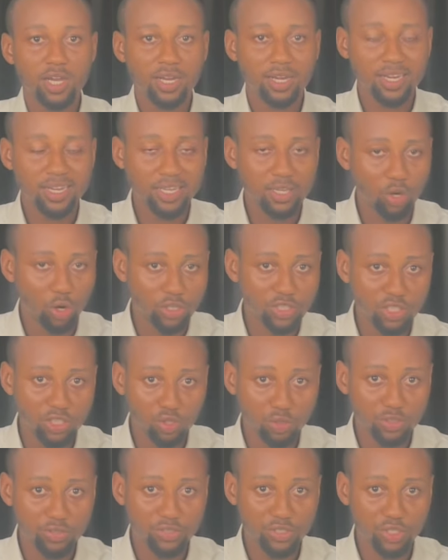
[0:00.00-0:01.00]
click on the
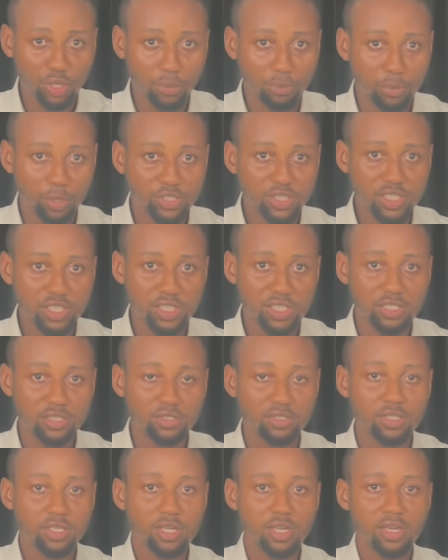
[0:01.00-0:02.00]
notification
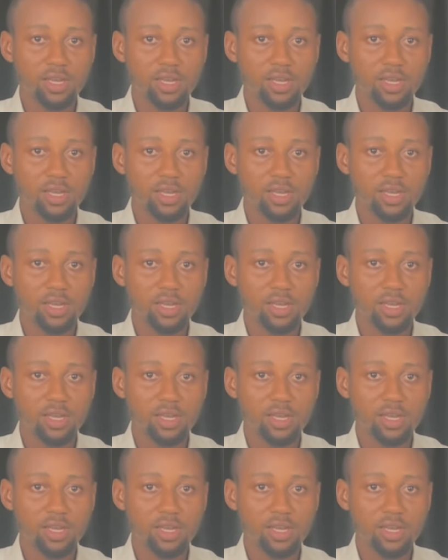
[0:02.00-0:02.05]
button,